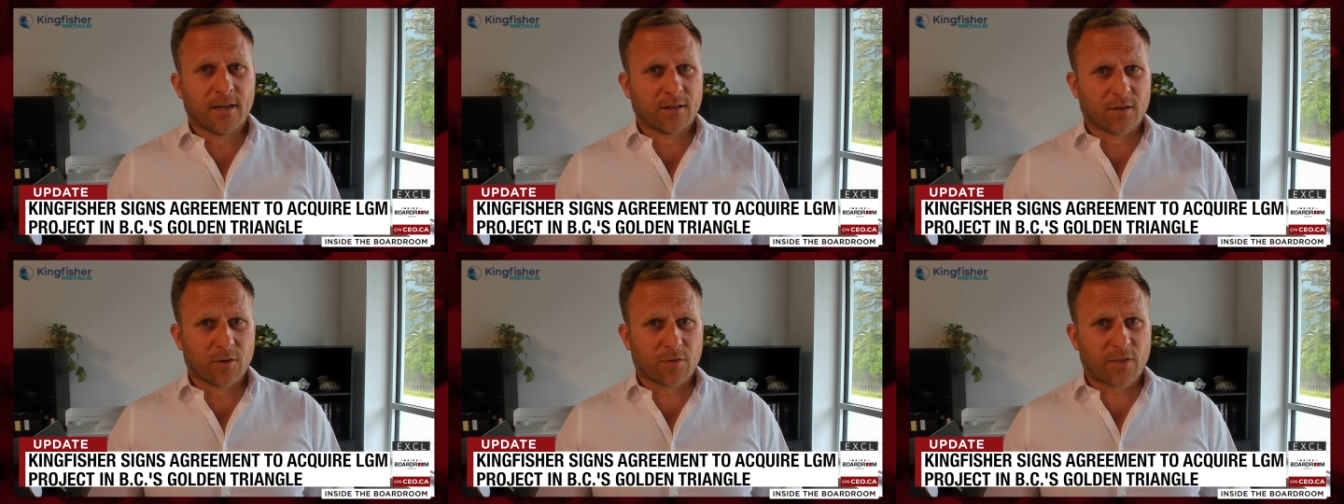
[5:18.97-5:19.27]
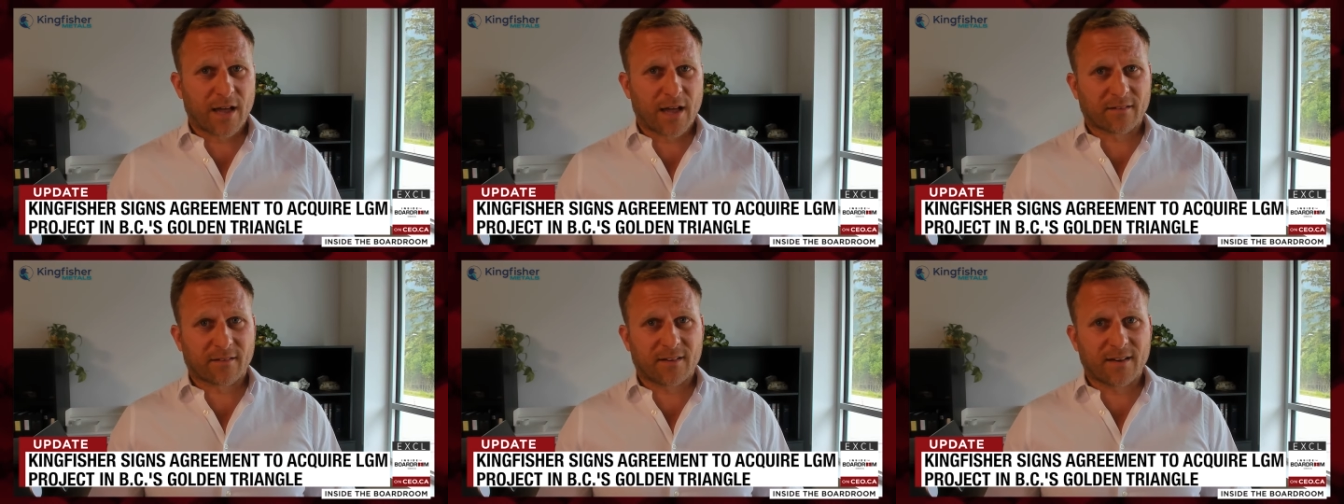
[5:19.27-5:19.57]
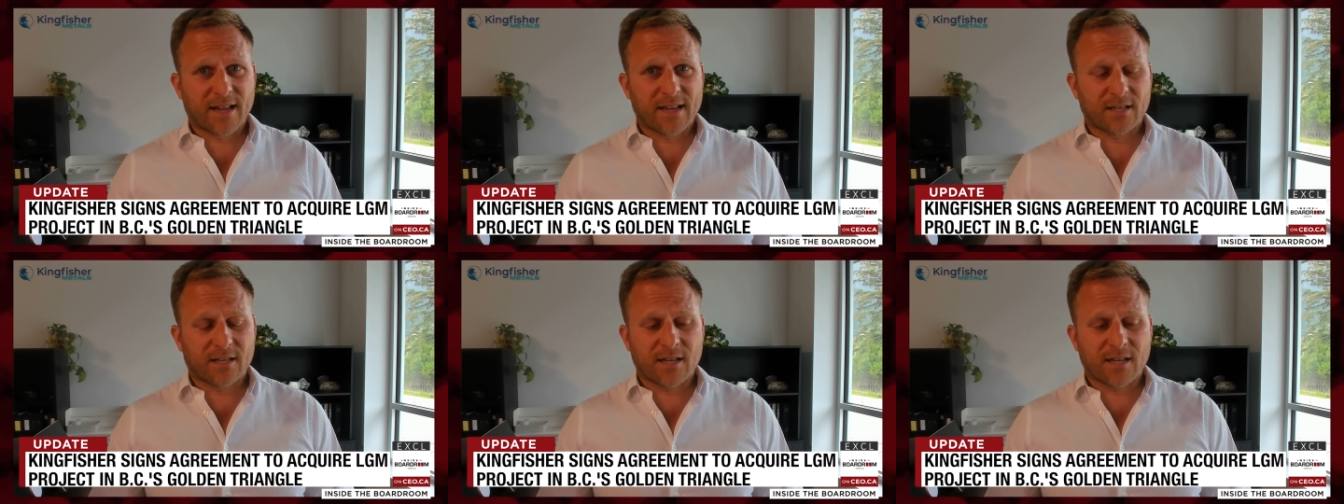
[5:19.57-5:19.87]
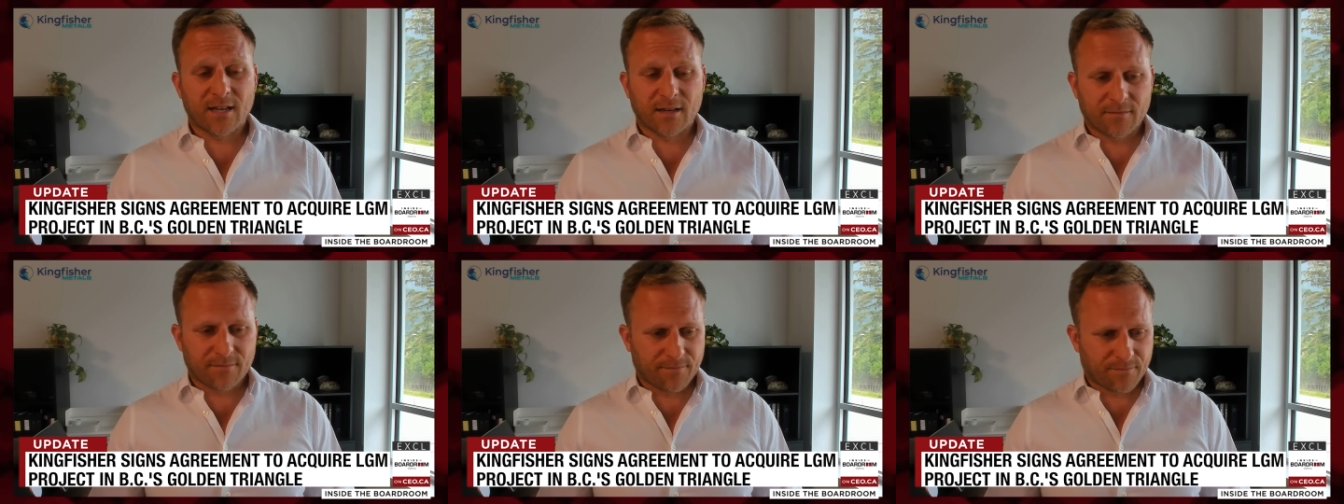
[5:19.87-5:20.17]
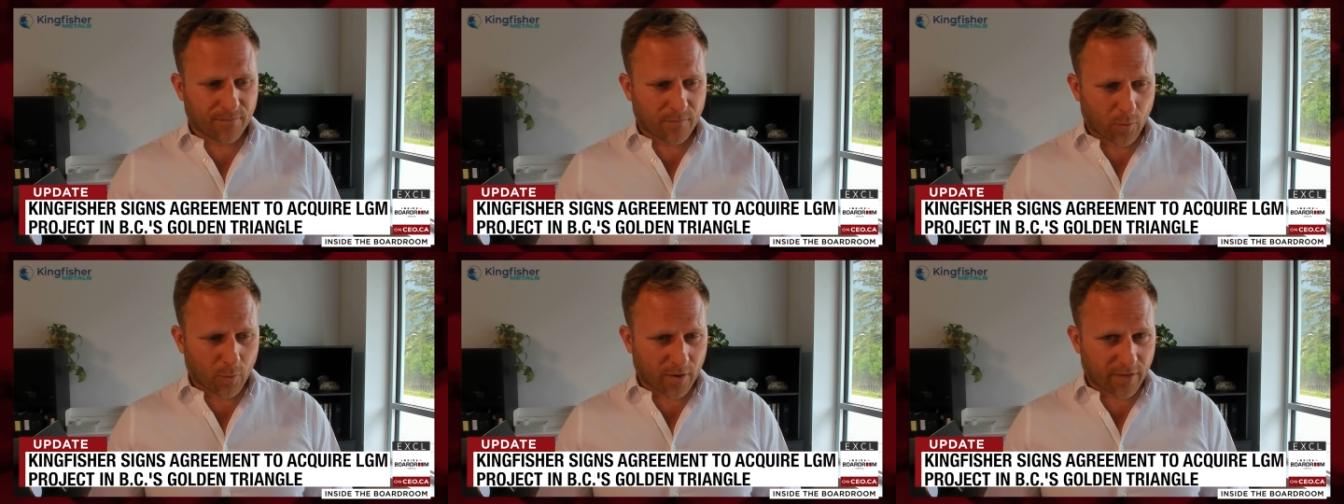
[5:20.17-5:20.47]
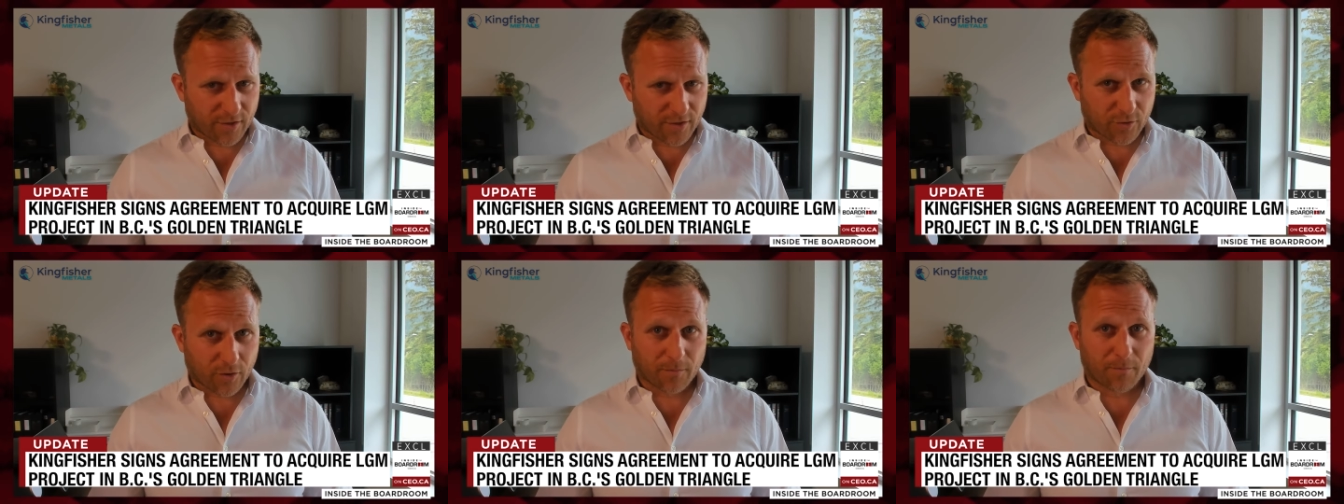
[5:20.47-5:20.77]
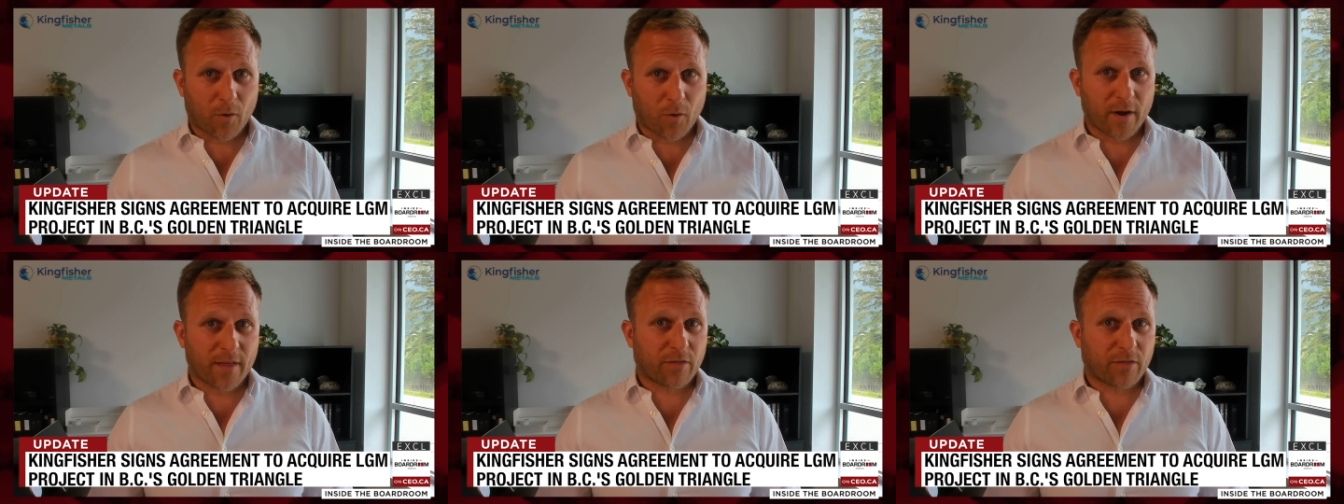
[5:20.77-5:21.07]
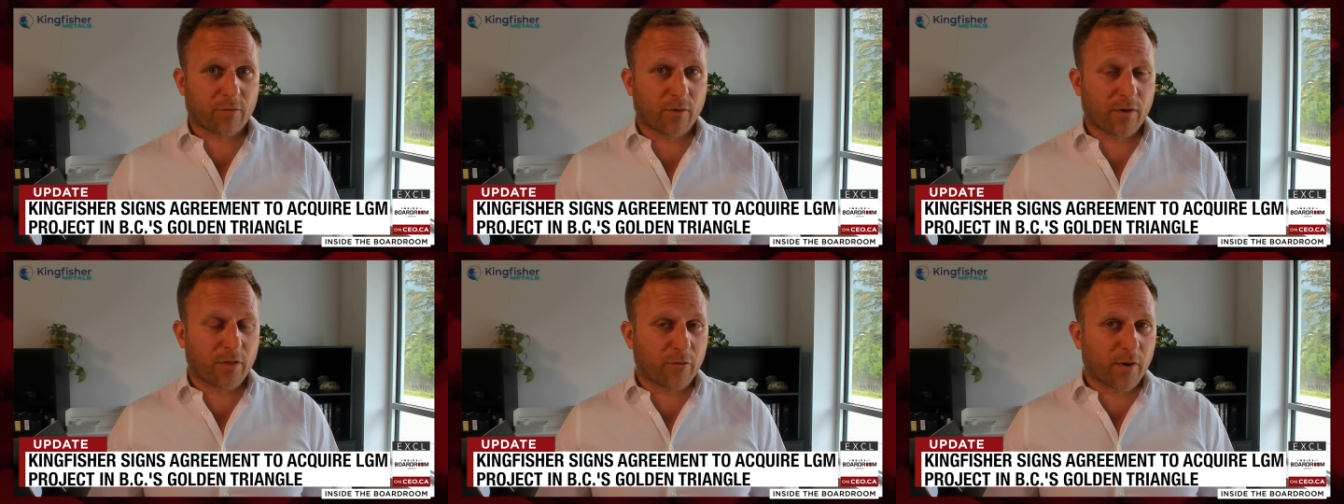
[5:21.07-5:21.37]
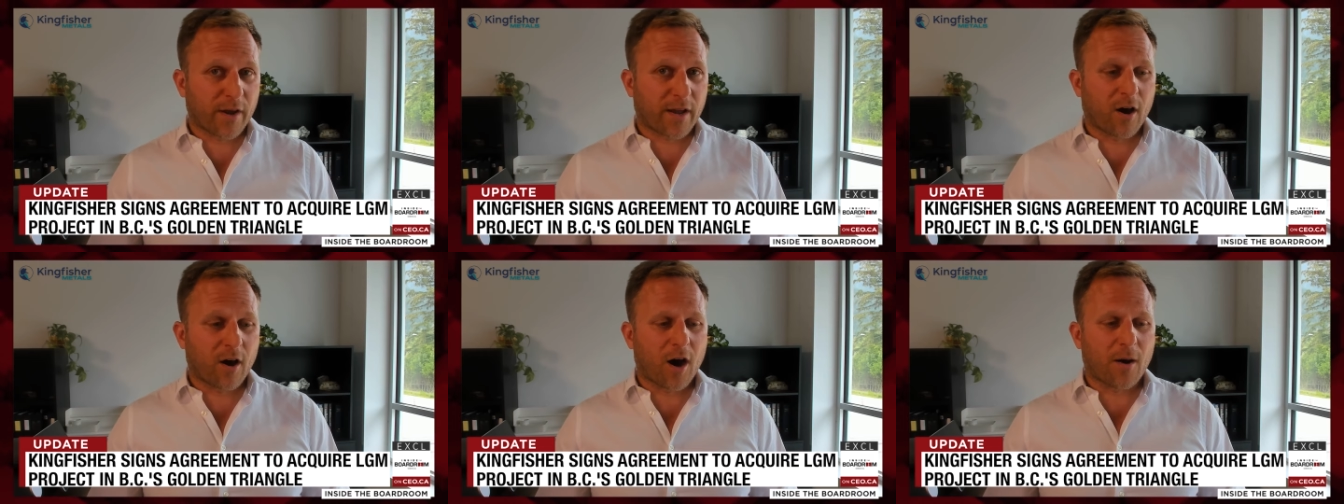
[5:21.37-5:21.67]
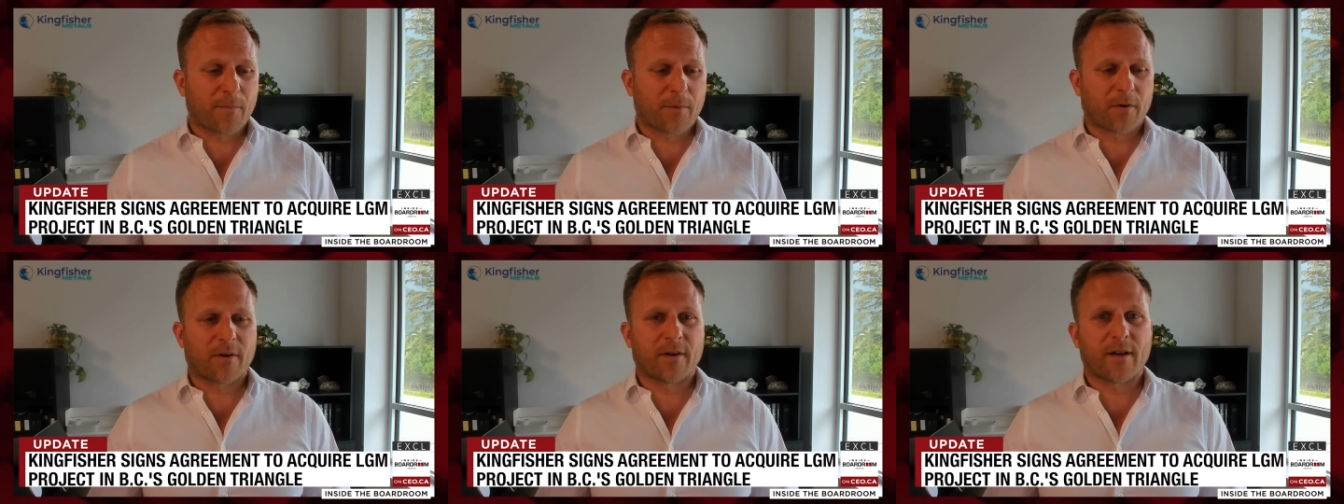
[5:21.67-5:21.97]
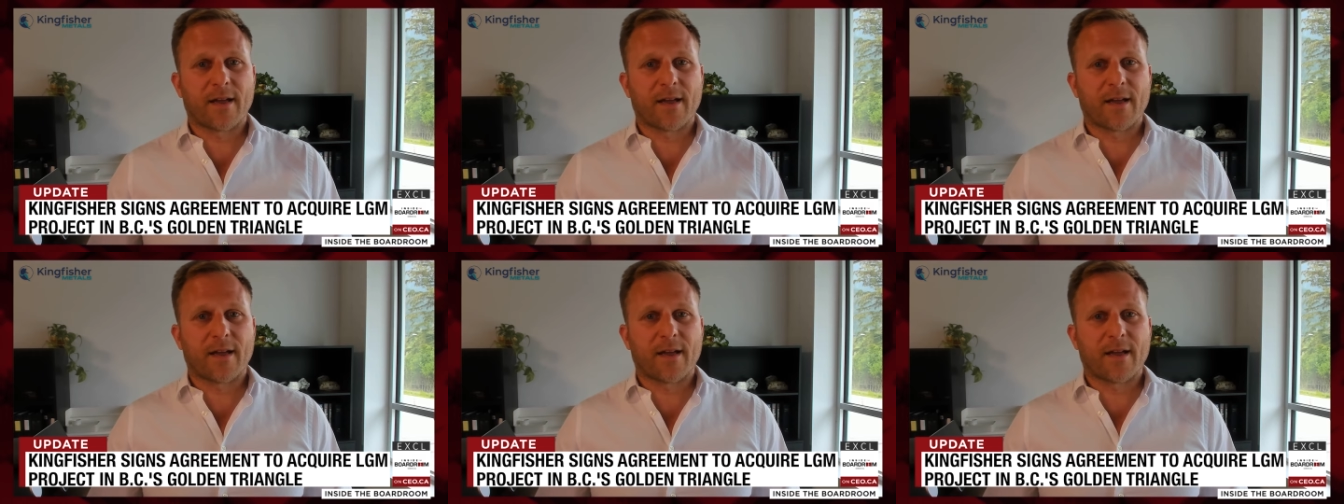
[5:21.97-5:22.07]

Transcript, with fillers: 2018, where they drilled 0.33 copper